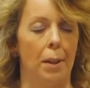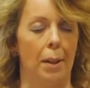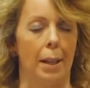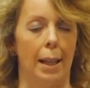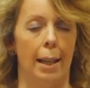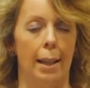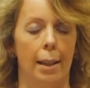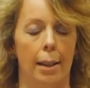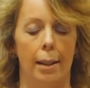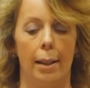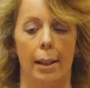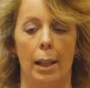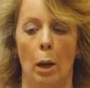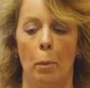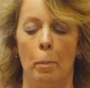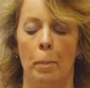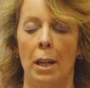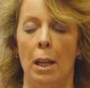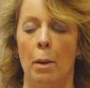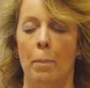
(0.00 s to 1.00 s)
to that, a
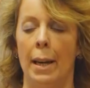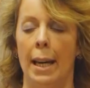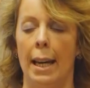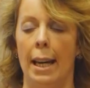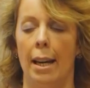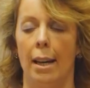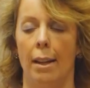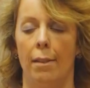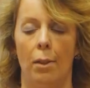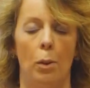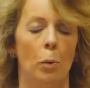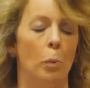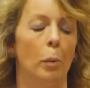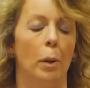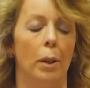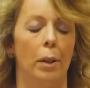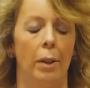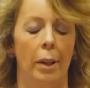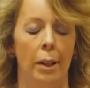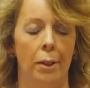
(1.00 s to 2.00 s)
company may have
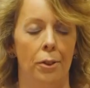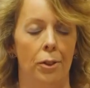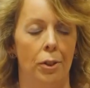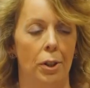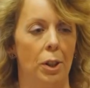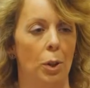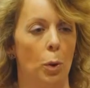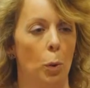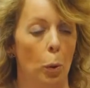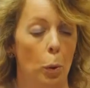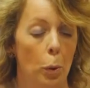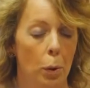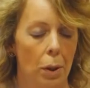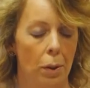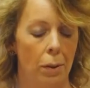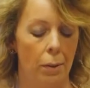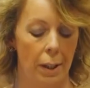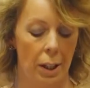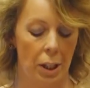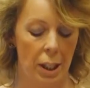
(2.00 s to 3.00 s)
100
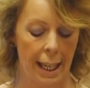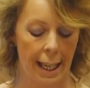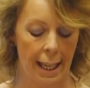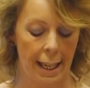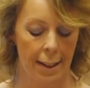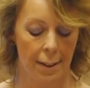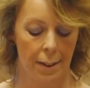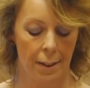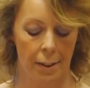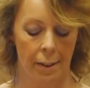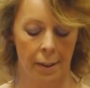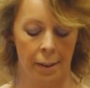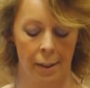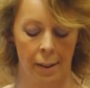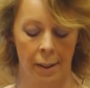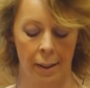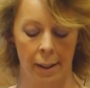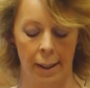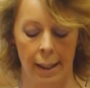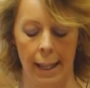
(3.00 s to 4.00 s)
ordinary shares
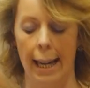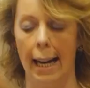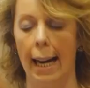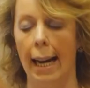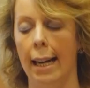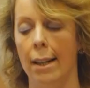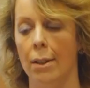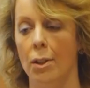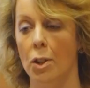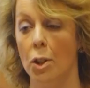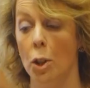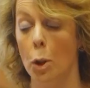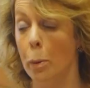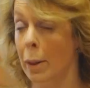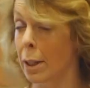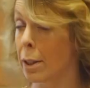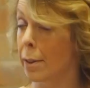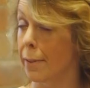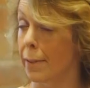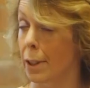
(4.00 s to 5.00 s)
and 2
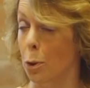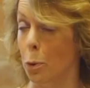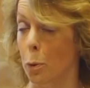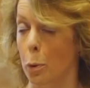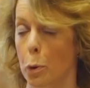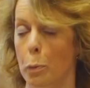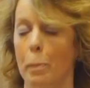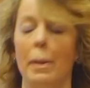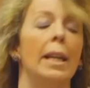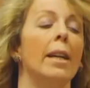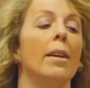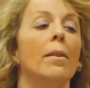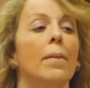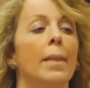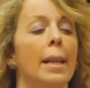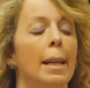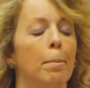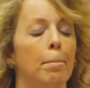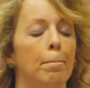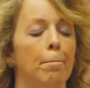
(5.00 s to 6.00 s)
individuals may
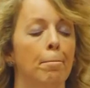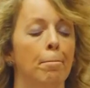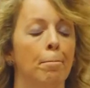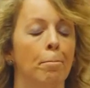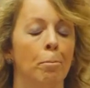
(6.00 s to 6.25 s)
own them.